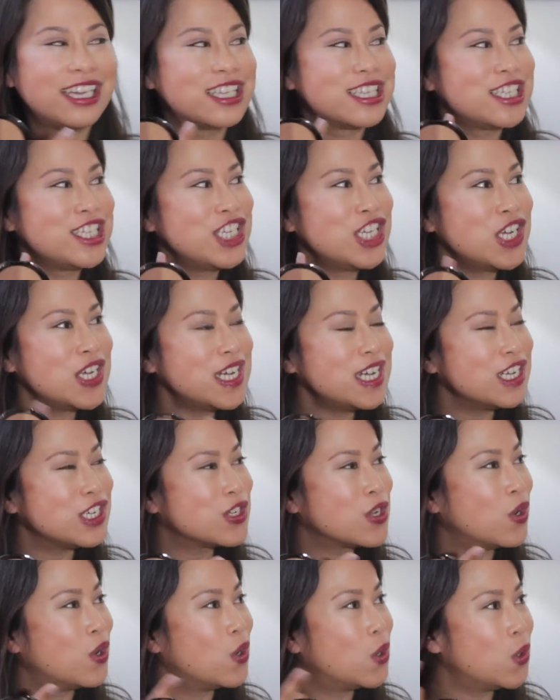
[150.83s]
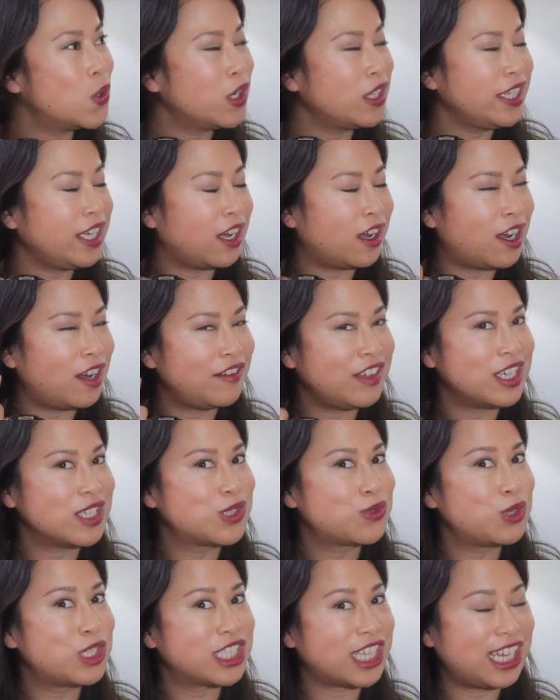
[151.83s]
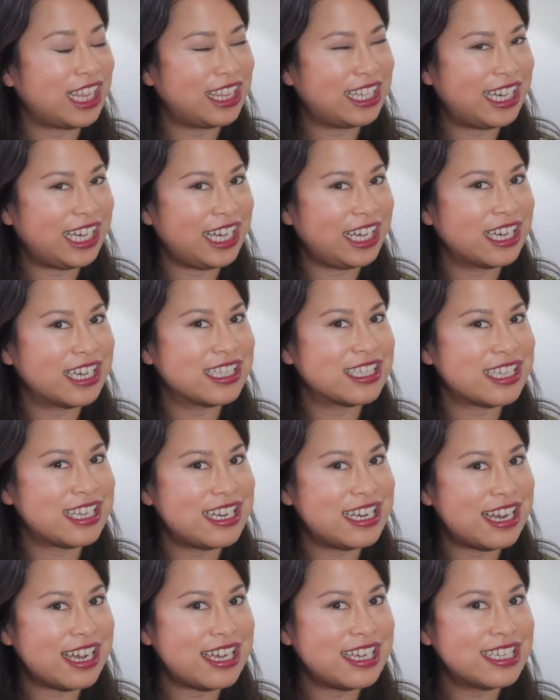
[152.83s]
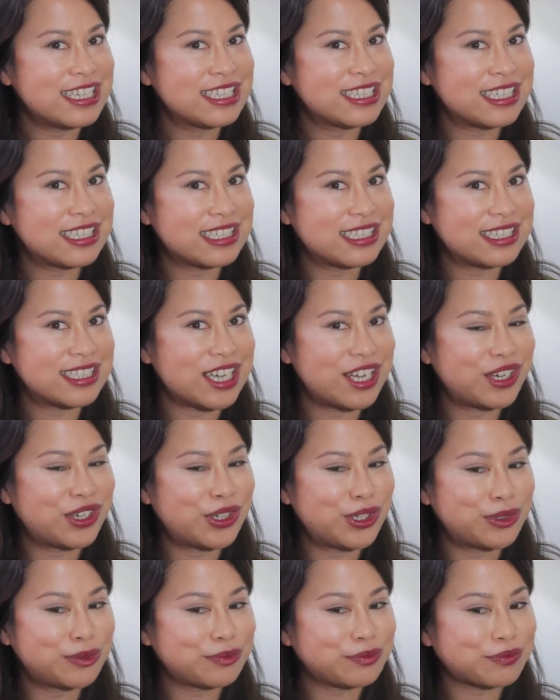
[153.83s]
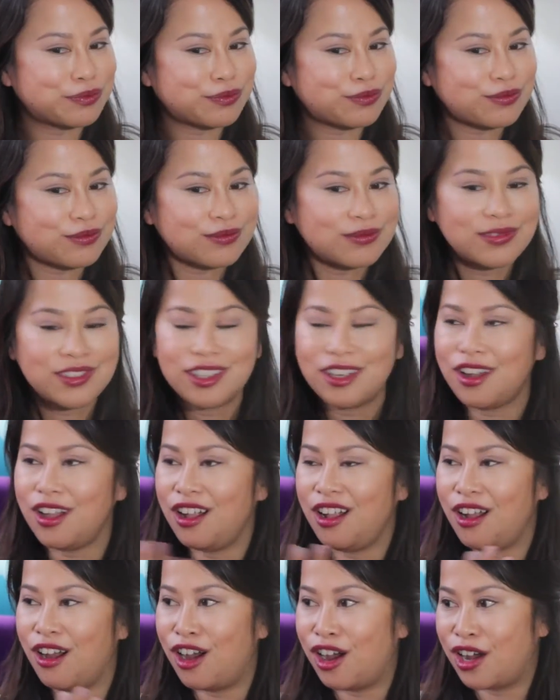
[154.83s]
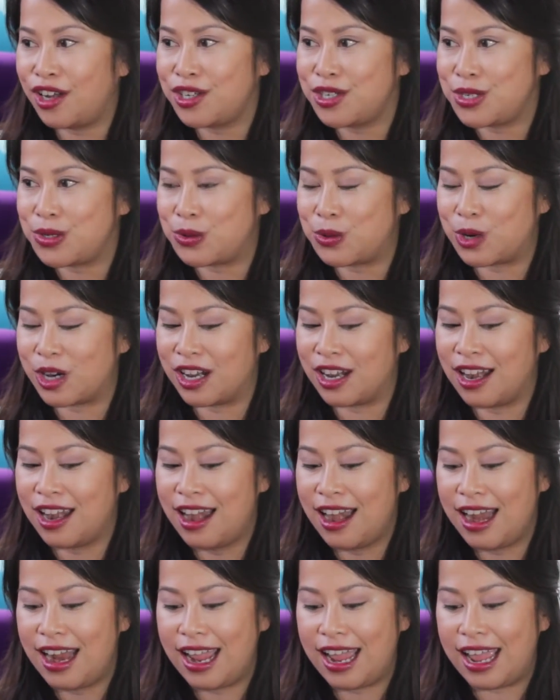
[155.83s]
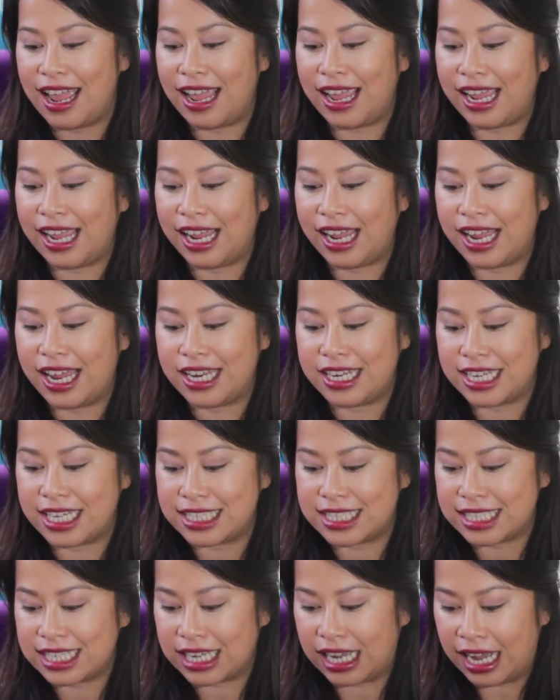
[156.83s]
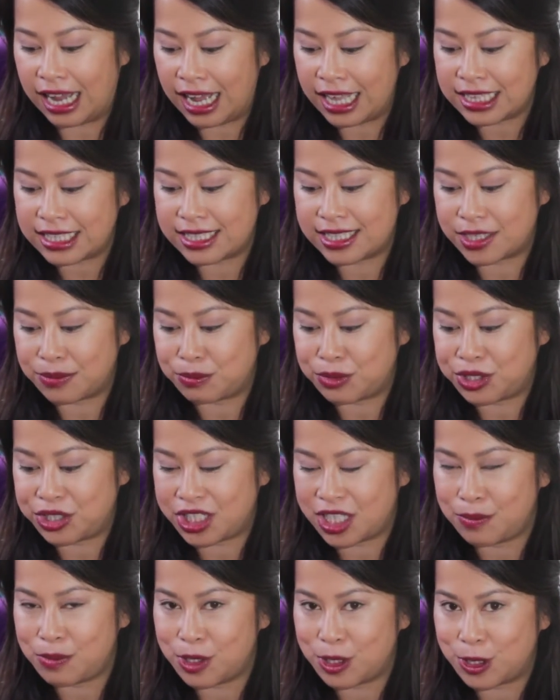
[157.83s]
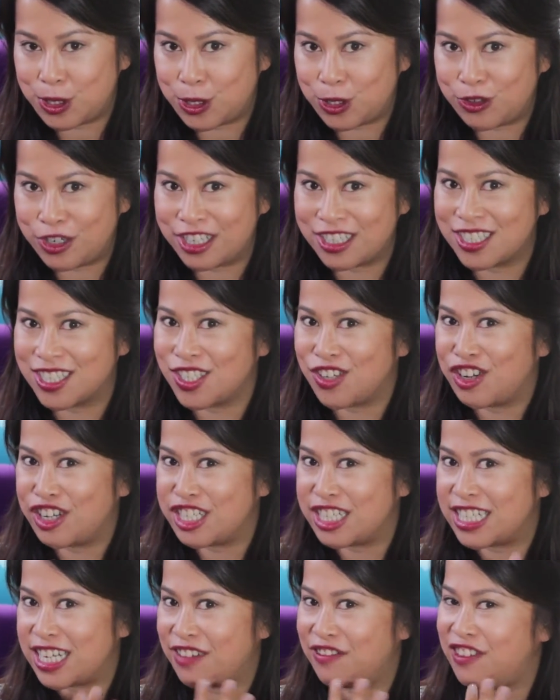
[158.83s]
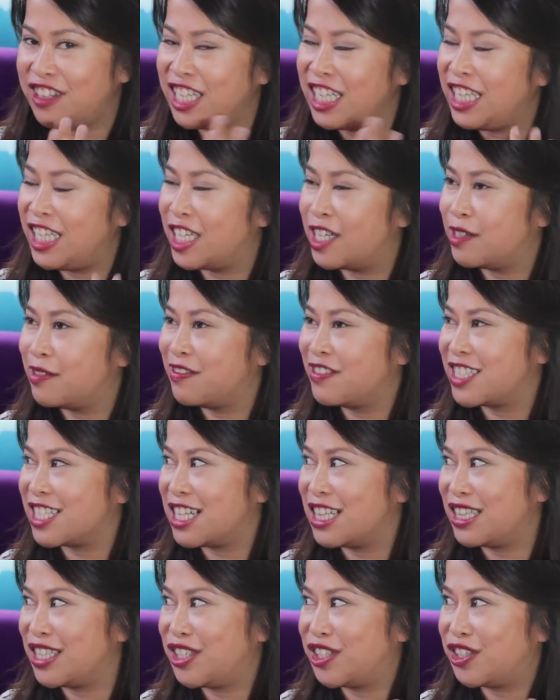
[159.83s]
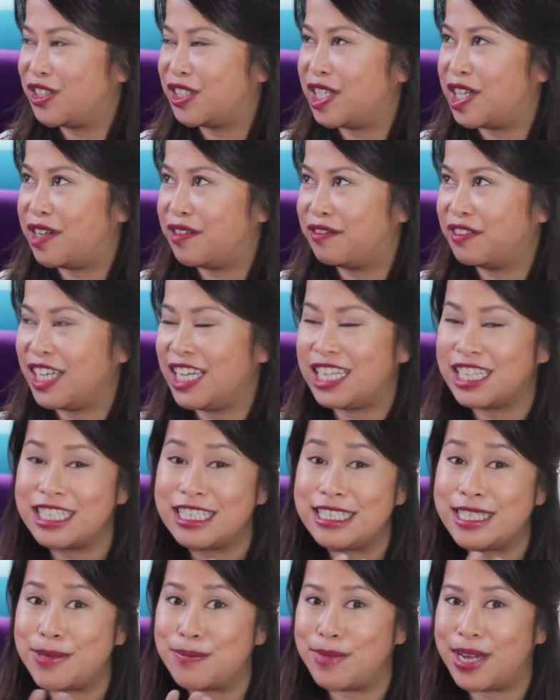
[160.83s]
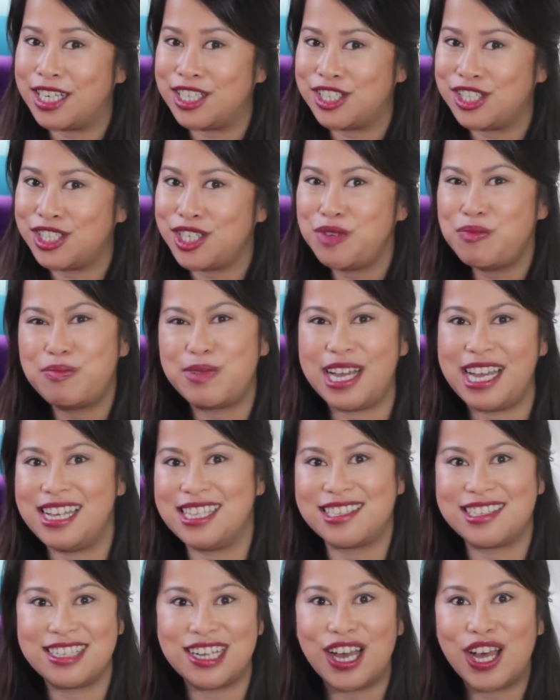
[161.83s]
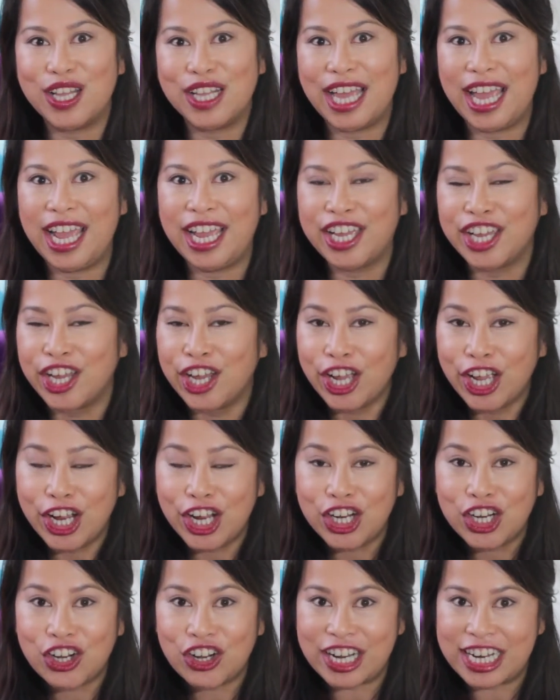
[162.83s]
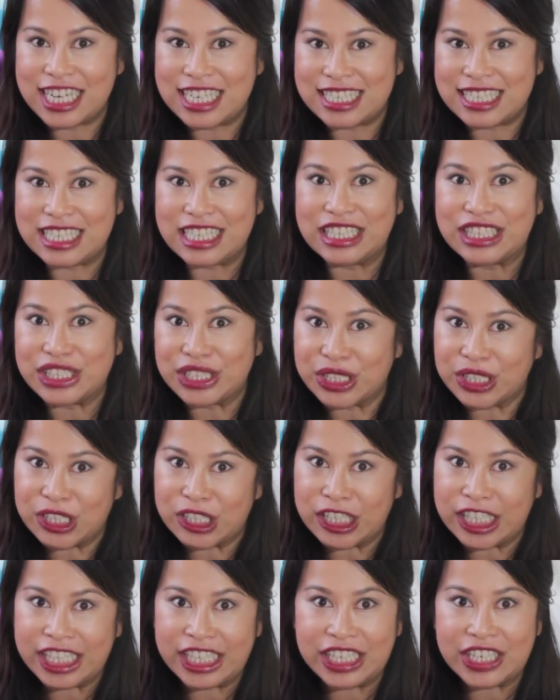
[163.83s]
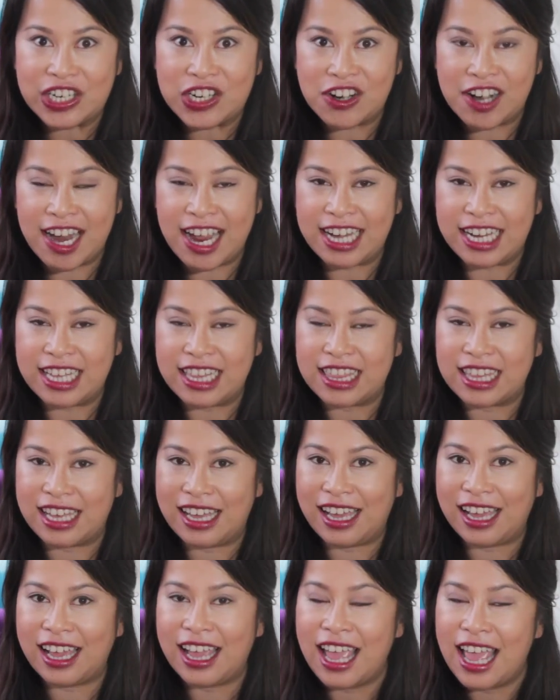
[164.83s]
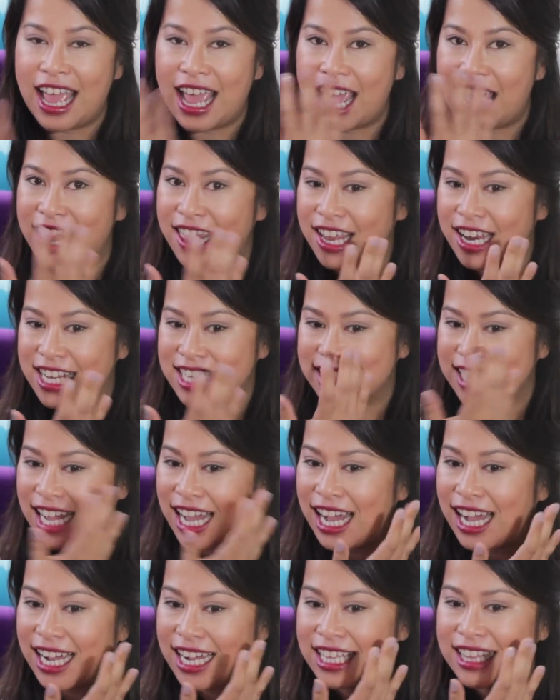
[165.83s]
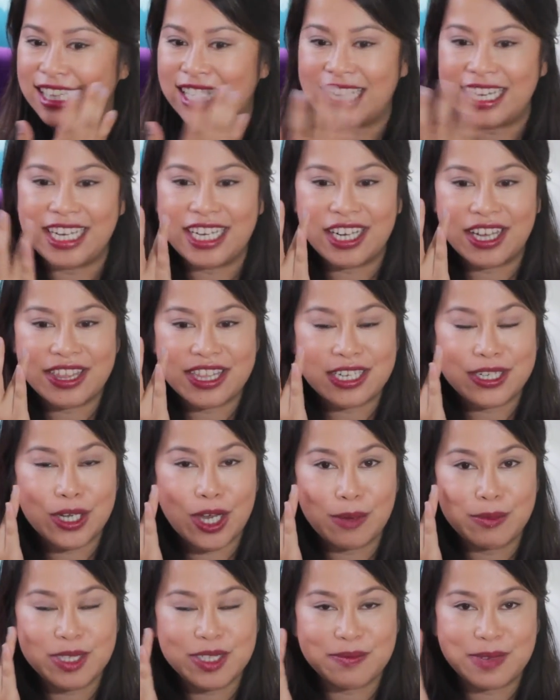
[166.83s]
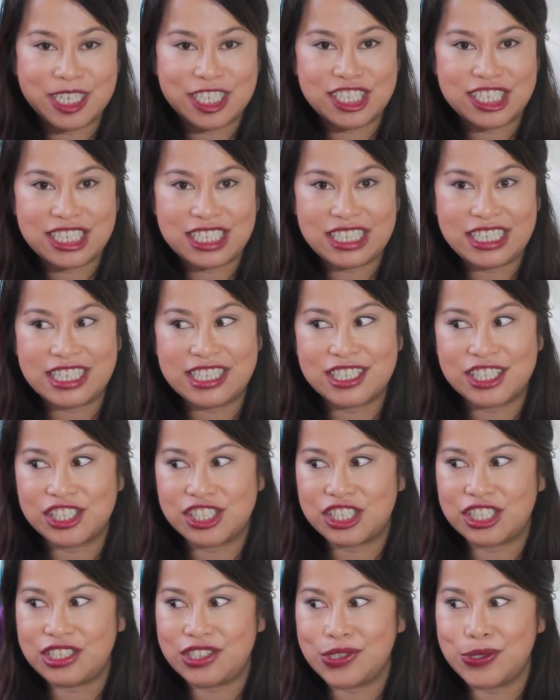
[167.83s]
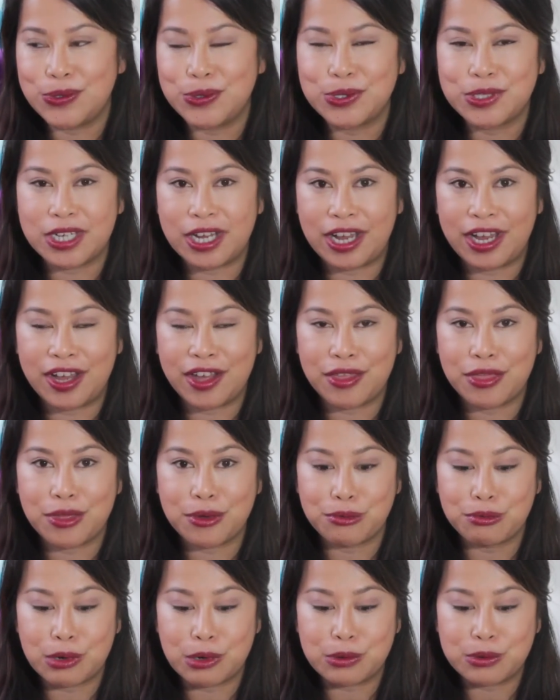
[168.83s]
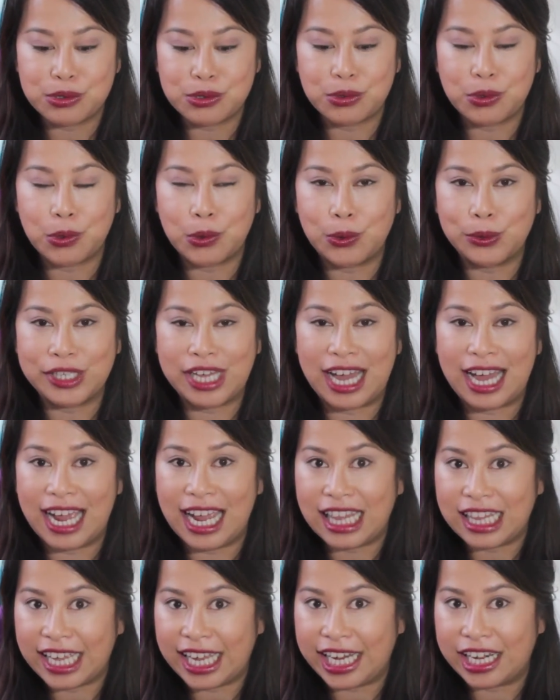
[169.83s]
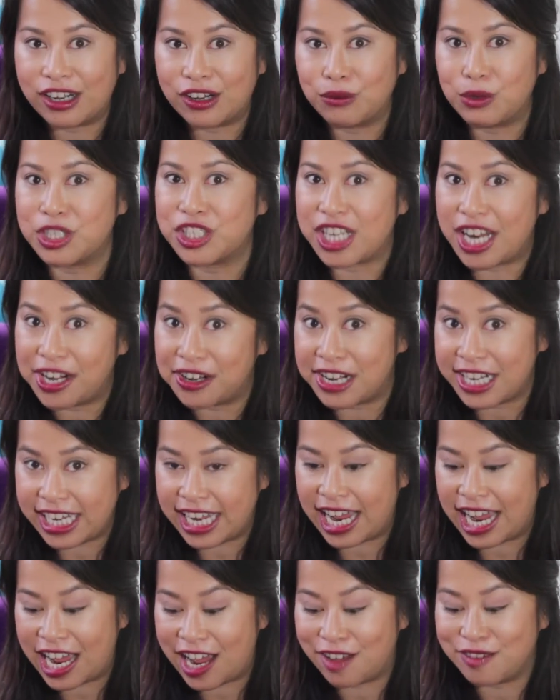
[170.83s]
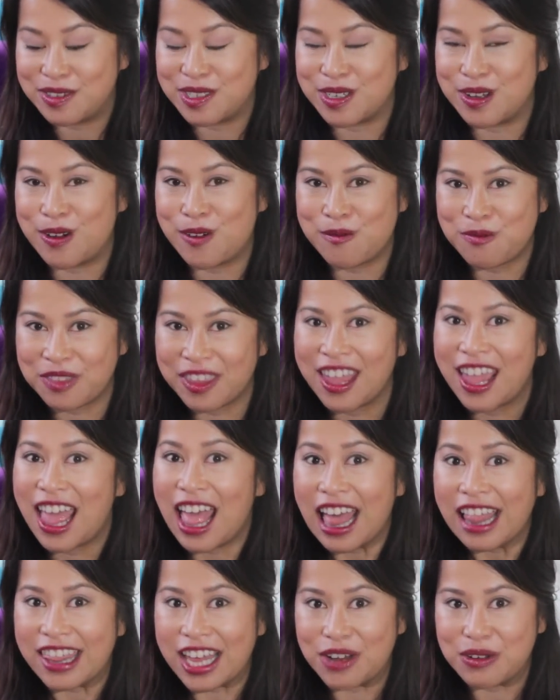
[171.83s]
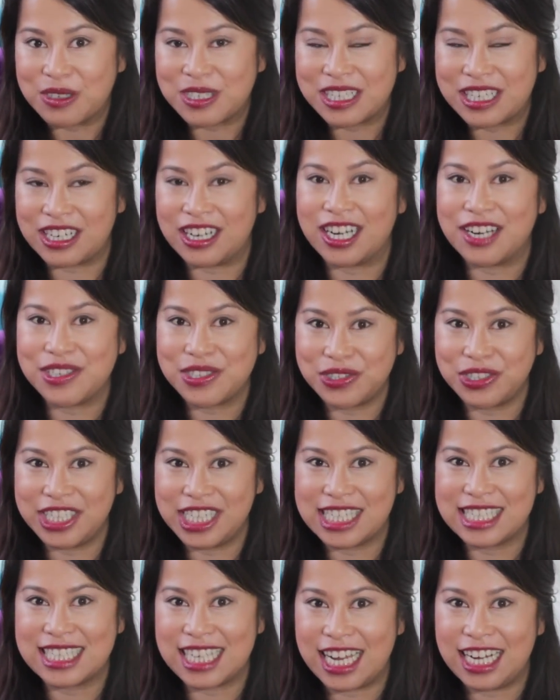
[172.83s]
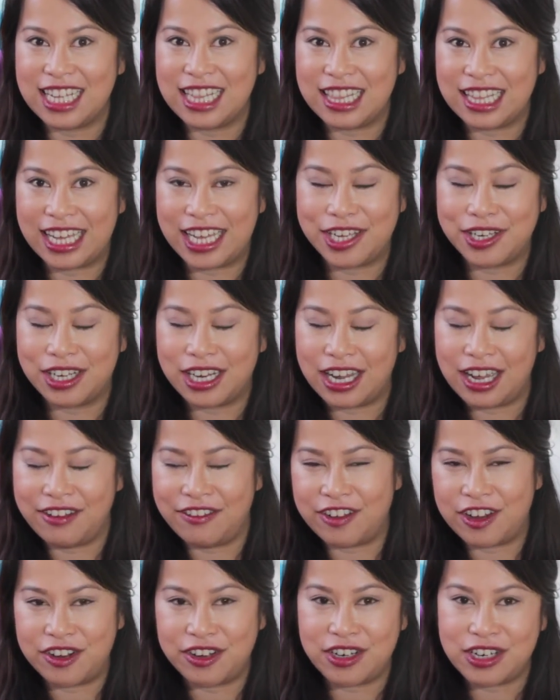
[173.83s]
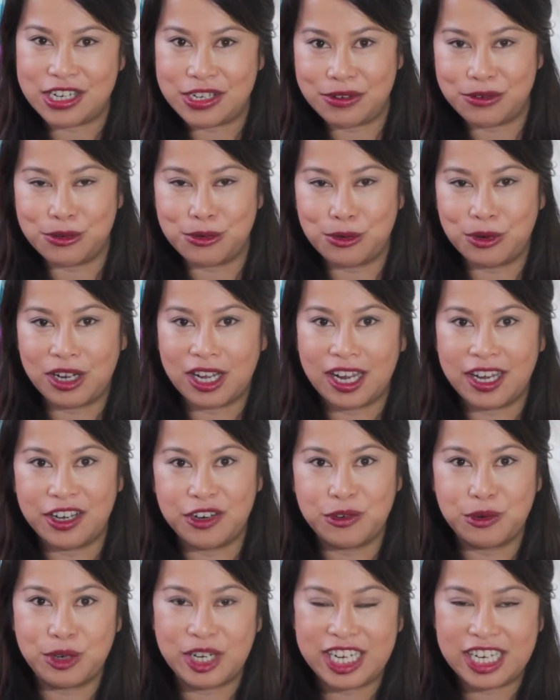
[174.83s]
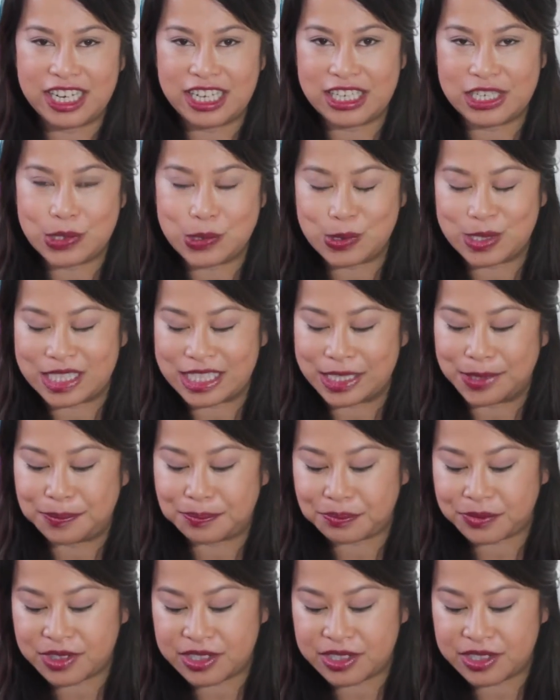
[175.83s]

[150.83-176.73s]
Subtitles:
It's not totally obvious, which I like. It's a nice, subtle contour. And it's got some shimmer to it, so it definitely gives a little of like dimension, but it's not like crazy glittery or anything. And then as a highlight at the tops of my cheeks, she used the rose gold highlighter, which I already have, so that was good. I was really excited that I found a new kind of way to use it.